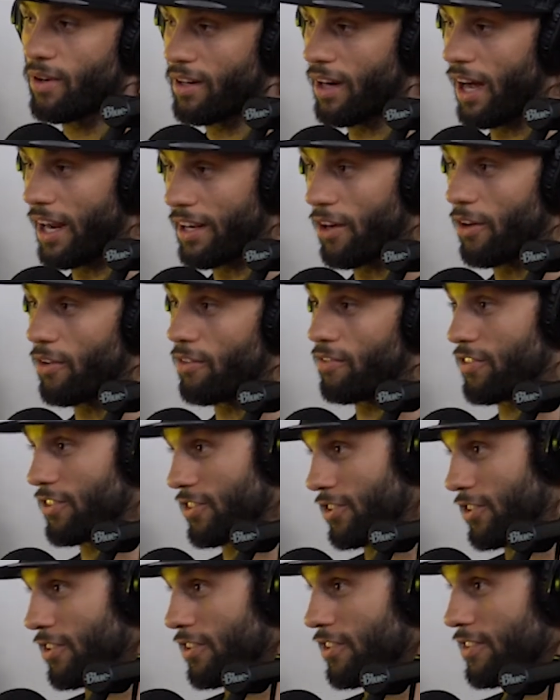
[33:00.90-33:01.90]
Well, I know
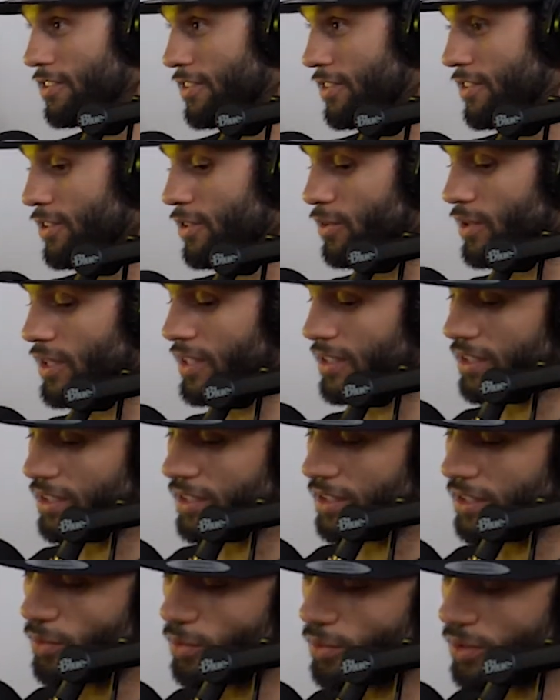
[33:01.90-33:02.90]
for sure it's 2
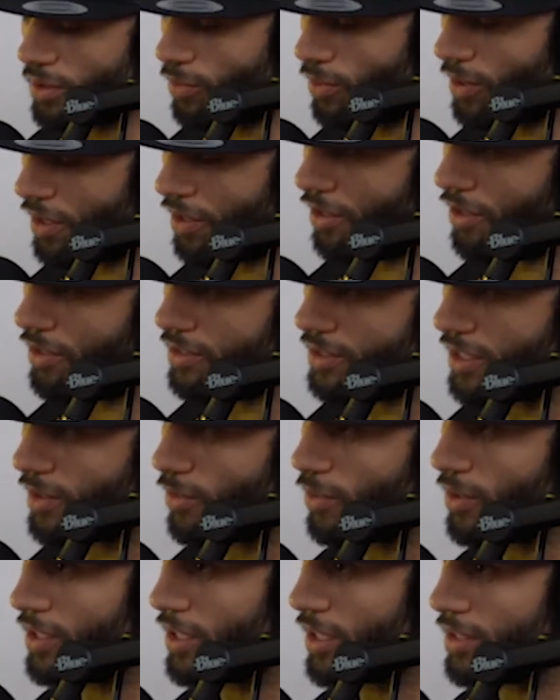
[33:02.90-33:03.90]
wins because he won one of those
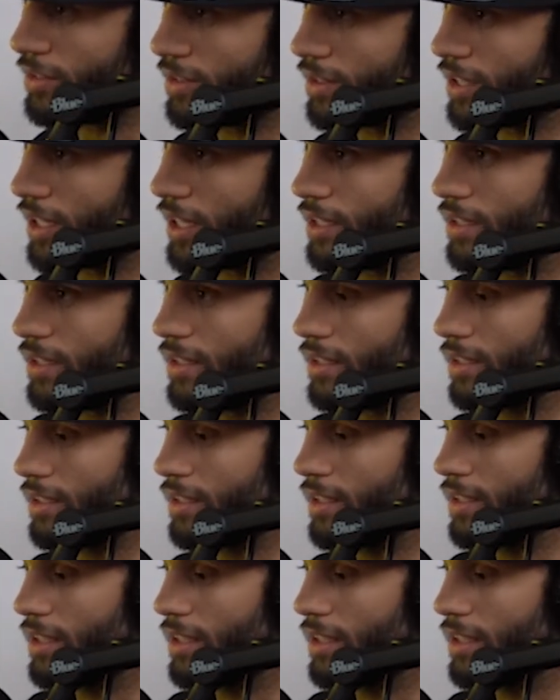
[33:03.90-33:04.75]
and he won yesterday.